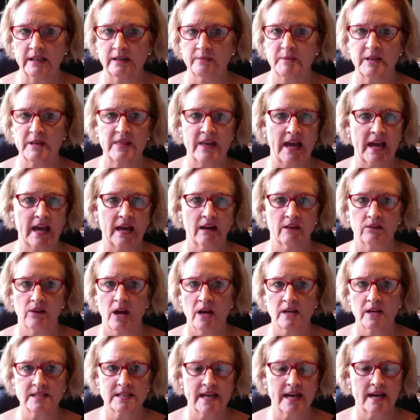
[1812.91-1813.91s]
I mean, they had a
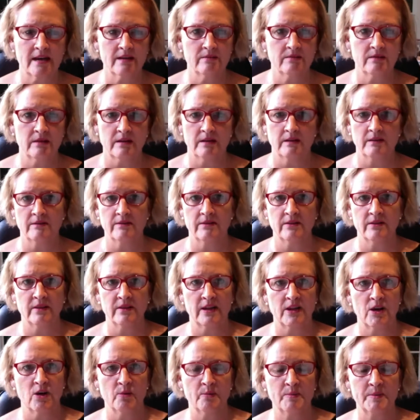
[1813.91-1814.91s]
lockdown and then they
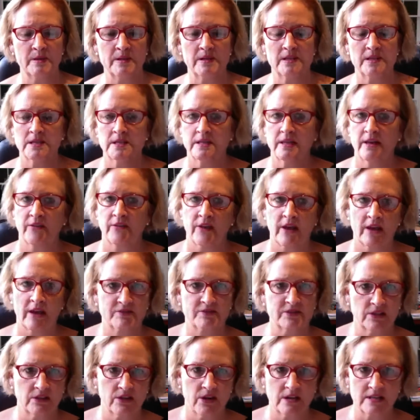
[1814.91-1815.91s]
opened and now they have
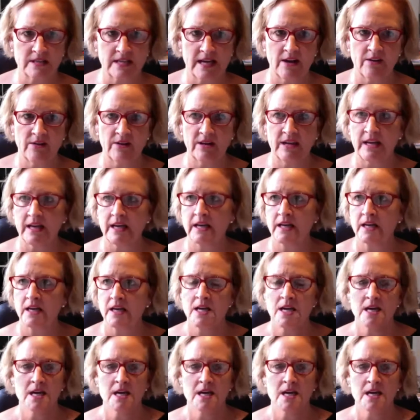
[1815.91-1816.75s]
to lock down again.